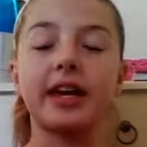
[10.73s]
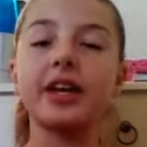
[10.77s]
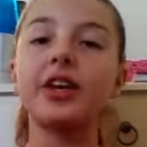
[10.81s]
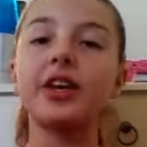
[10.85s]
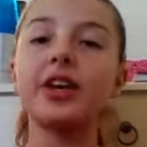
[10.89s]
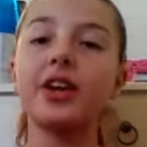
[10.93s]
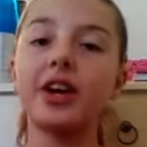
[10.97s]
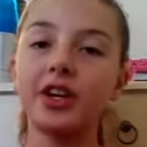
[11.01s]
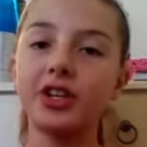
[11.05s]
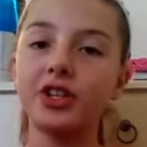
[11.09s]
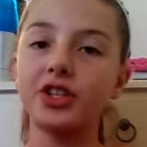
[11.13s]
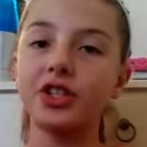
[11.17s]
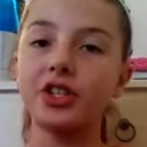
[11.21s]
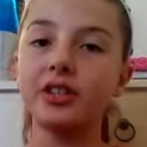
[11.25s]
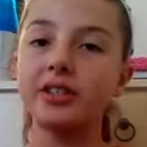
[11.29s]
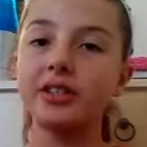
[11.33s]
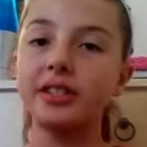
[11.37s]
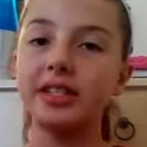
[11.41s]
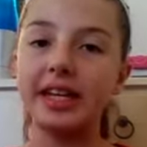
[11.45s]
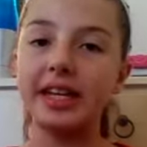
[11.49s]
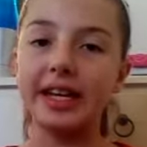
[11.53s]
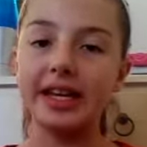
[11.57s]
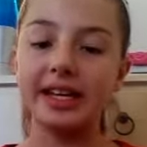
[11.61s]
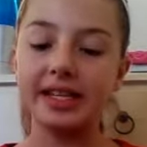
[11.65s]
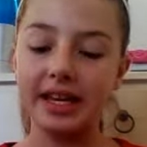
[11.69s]
not just
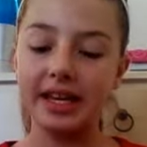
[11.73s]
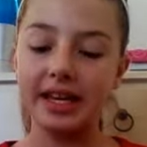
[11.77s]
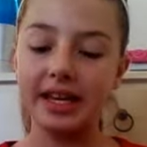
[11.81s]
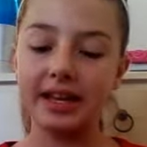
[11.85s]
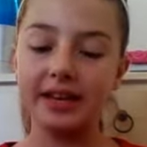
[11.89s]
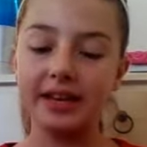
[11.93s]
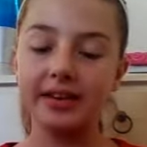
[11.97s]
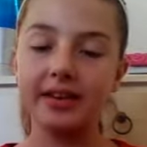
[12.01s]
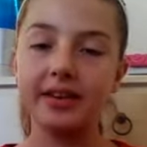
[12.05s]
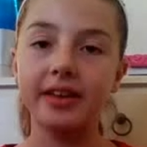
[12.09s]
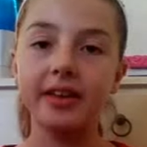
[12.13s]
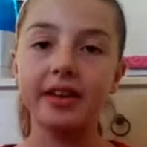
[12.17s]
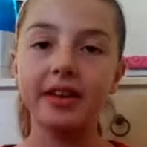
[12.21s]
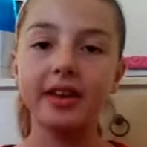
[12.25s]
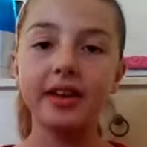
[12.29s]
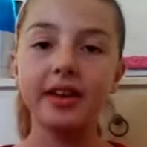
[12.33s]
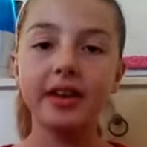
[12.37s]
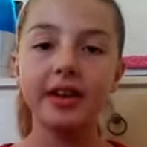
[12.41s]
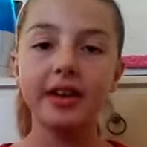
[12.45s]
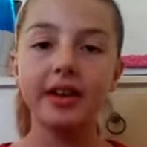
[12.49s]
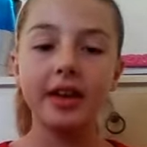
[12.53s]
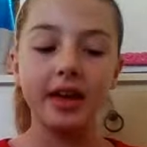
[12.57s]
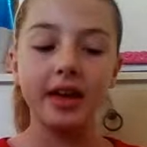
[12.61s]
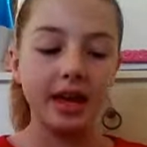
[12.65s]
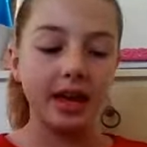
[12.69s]
dancing.
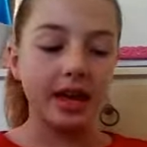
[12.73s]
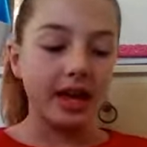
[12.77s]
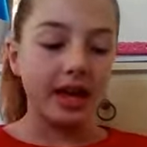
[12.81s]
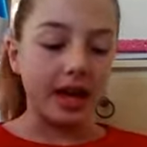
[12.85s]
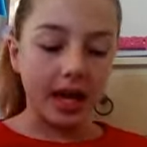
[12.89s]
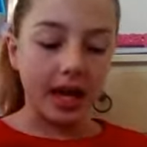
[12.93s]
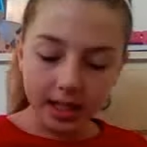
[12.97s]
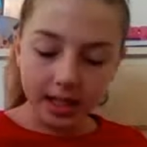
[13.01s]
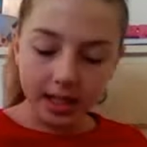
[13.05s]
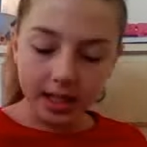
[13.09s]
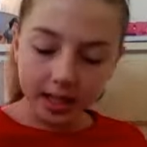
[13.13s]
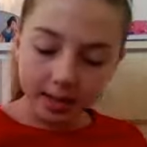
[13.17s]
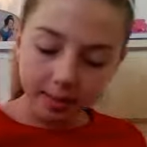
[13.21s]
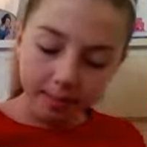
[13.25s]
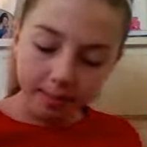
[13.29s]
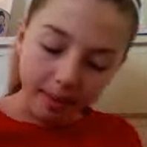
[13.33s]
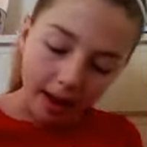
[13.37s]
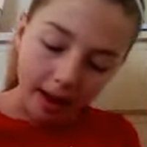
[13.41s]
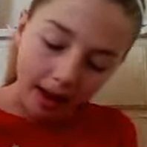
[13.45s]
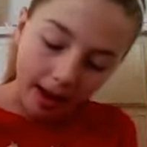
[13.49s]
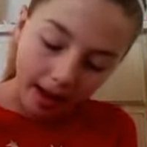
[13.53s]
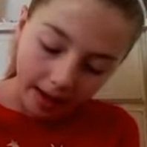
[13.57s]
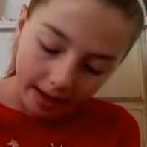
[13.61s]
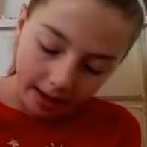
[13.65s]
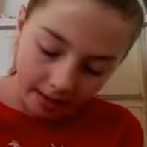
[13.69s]
It's
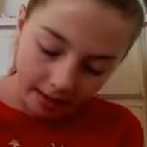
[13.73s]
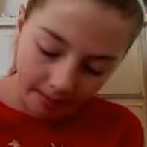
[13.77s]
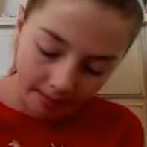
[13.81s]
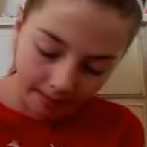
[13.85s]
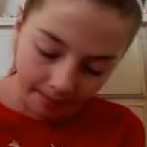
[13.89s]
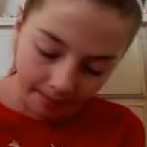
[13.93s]
by